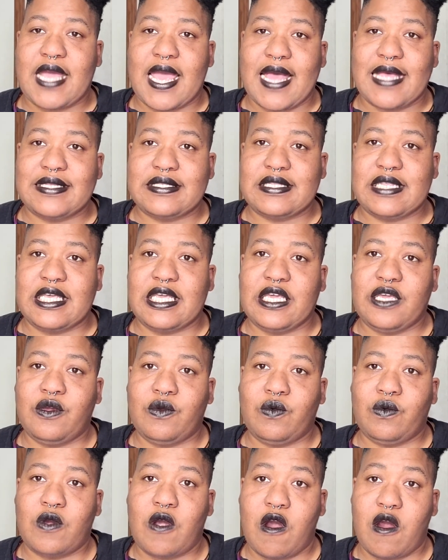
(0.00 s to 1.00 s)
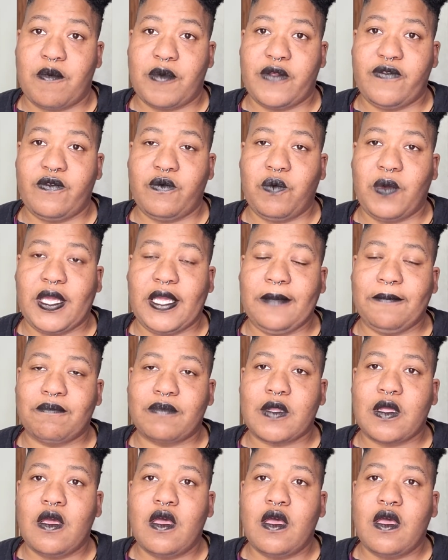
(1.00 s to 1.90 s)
as the garment of the week.